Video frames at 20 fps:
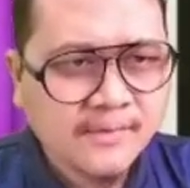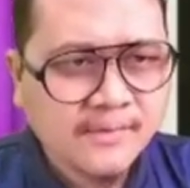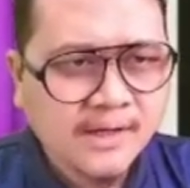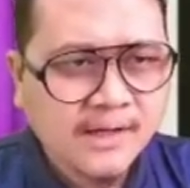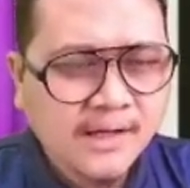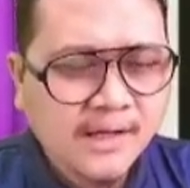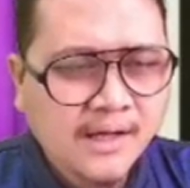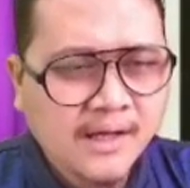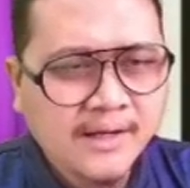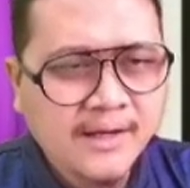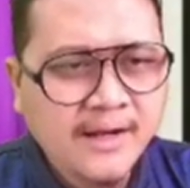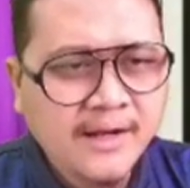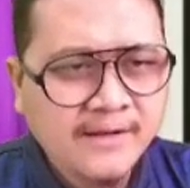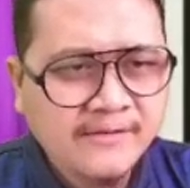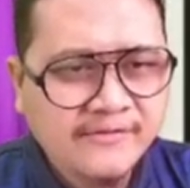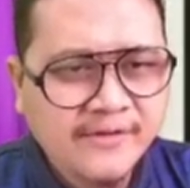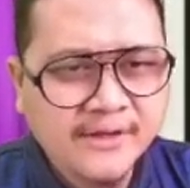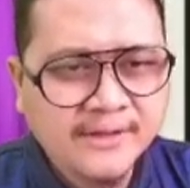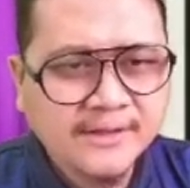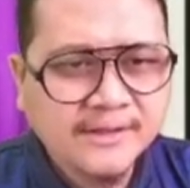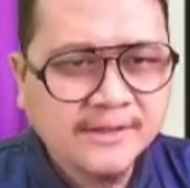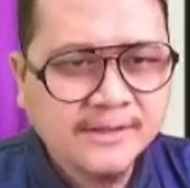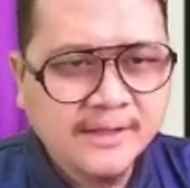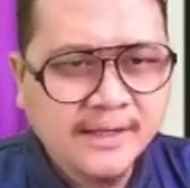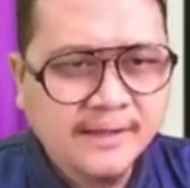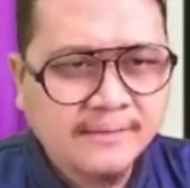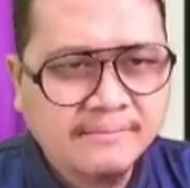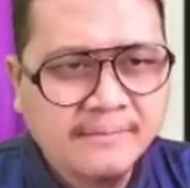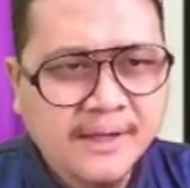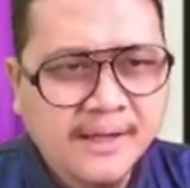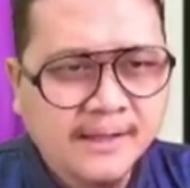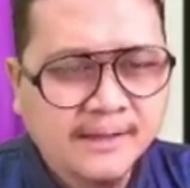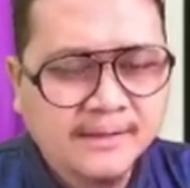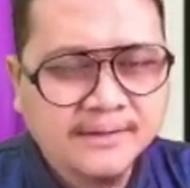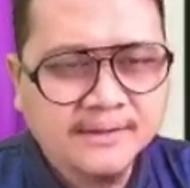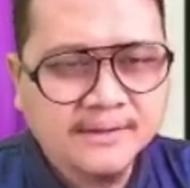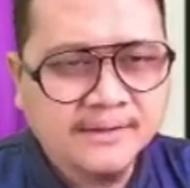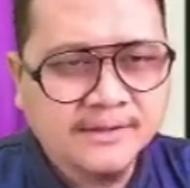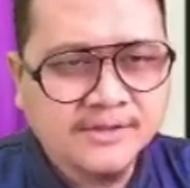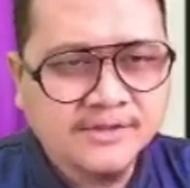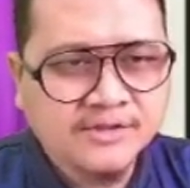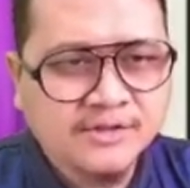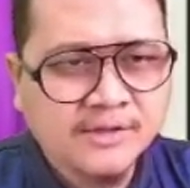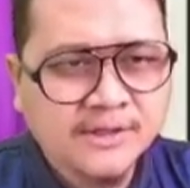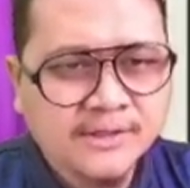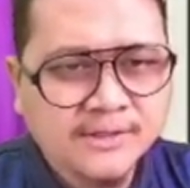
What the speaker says: another factor that makes a solid